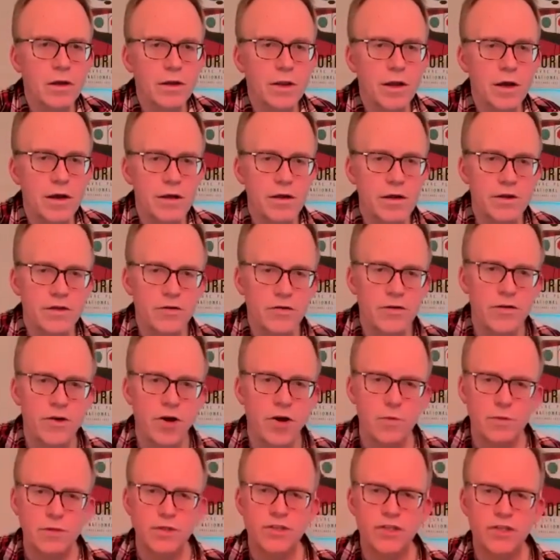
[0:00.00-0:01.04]
Now you don't
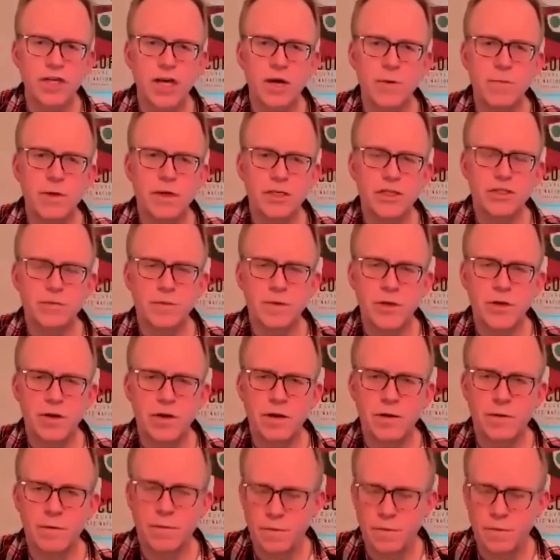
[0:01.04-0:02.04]
normally see a Bigsby on